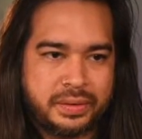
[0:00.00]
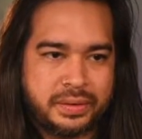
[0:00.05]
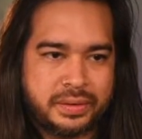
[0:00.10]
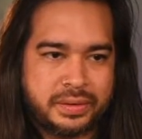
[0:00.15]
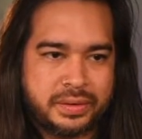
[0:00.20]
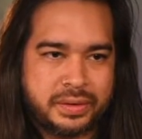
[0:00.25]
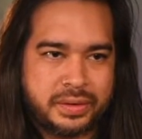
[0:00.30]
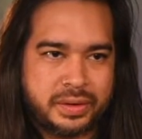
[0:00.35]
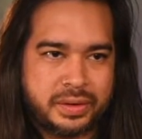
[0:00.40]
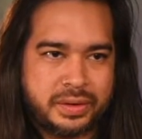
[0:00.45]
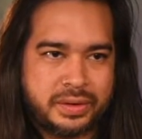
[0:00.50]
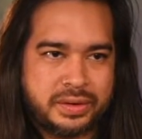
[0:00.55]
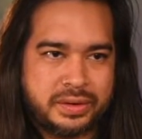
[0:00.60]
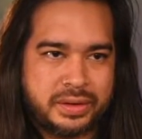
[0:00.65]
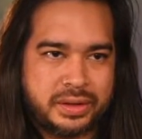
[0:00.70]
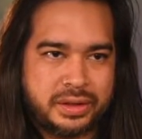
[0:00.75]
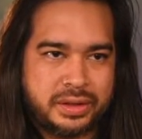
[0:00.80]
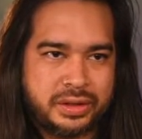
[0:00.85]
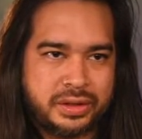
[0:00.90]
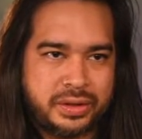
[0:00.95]
So this is
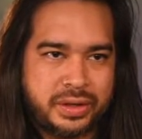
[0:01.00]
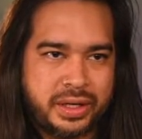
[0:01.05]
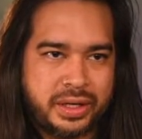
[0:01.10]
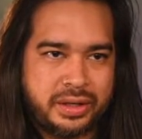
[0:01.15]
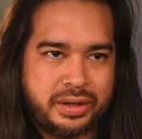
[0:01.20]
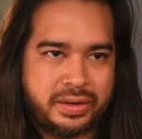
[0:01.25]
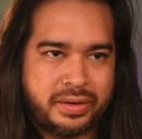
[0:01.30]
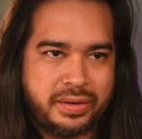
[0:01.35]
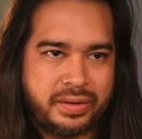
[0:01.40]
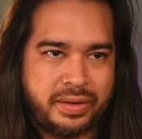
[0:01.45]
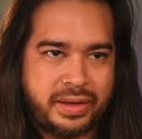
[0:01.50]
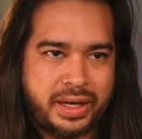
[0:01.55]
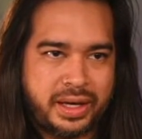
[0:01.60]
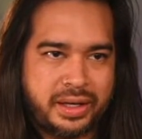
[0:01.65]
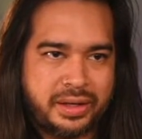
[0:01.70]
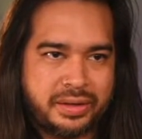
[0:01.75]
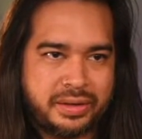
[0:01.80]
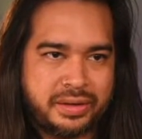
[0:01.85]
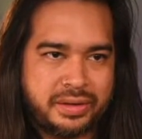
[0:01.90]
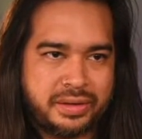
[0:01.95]
gonna create that,
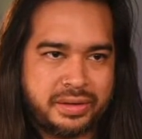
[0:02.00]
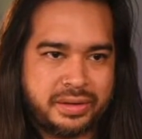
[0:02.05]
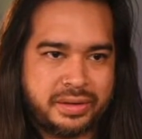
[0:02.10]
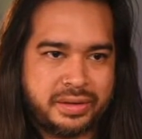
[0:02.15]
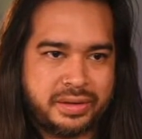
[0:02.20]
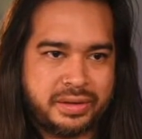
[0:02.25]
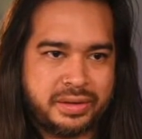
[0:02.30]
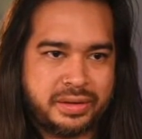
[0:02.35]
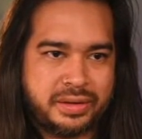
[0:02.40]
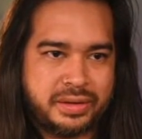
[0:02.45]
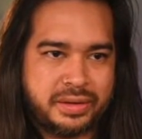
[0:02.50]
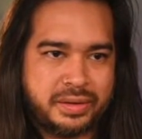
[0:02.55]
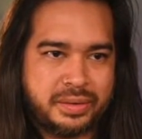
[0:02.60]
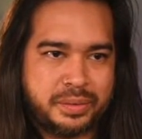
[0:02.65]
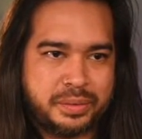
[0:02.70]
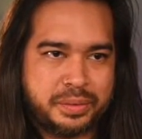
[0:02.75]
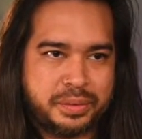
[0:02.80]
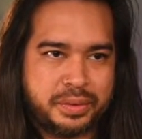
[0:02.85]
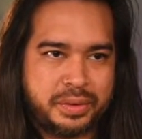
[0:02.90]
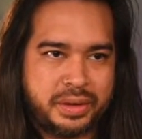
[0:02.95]

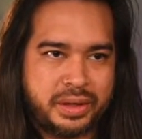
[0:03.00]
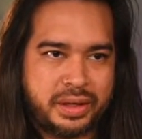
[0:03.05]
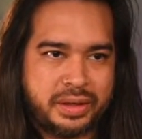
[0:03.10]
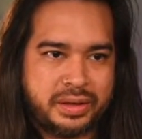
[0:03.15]
and